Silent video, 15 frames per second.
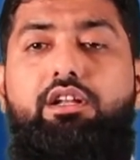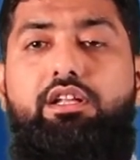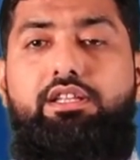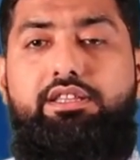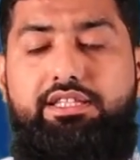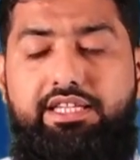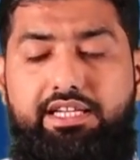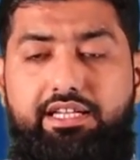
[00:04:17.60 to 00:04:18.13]

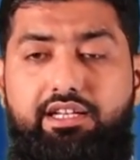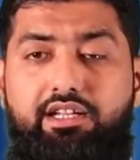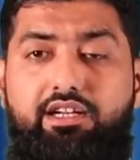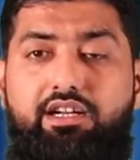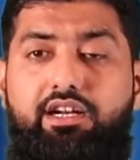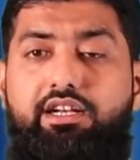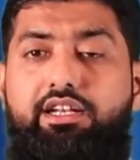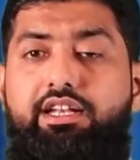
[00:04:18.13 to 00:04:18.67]
thinner
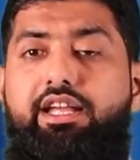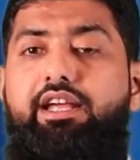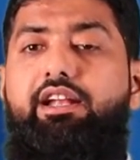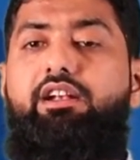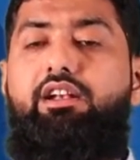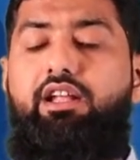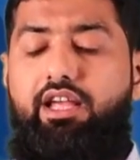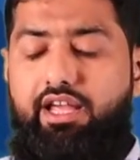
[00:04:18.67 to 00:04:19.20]

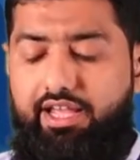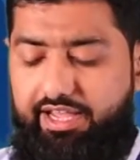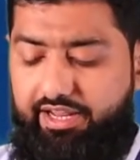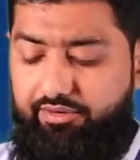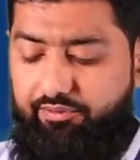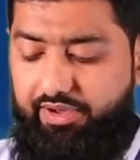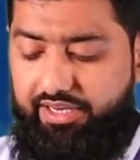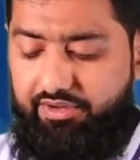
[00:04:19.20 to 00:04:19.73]
content,
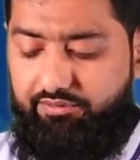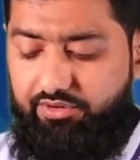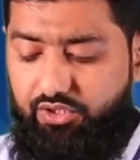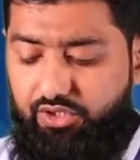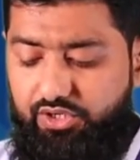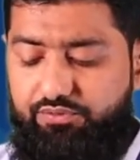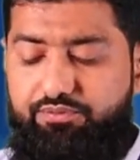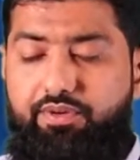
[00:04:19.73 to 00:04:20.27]
and whenever you
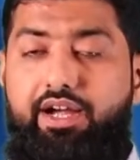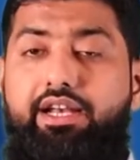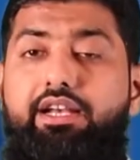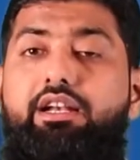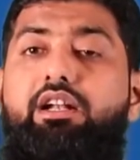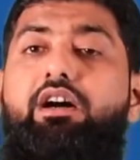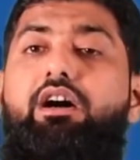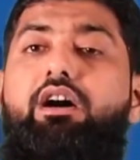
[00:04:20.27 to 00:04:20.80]
define
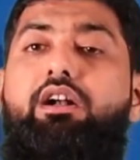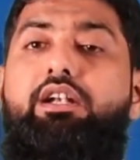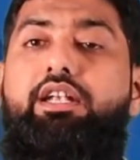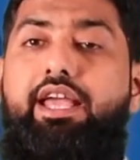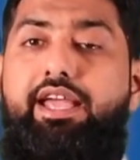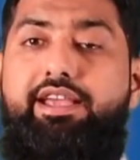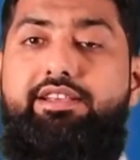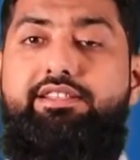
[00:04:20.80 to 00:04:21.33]
a
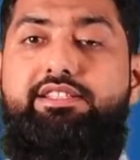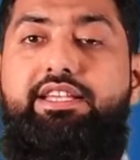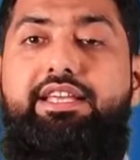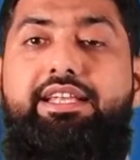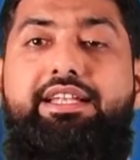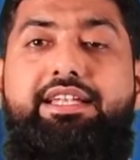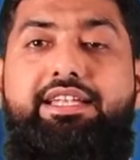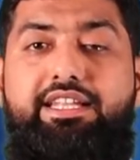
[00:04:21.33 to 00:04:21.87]
text
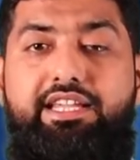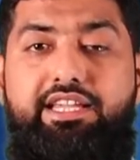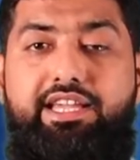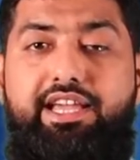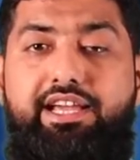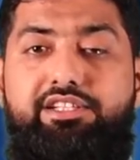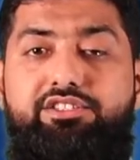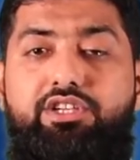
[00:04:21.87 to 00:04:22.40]
in
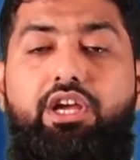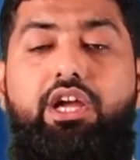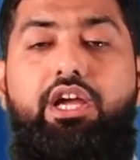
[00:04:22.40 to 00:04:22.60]
th,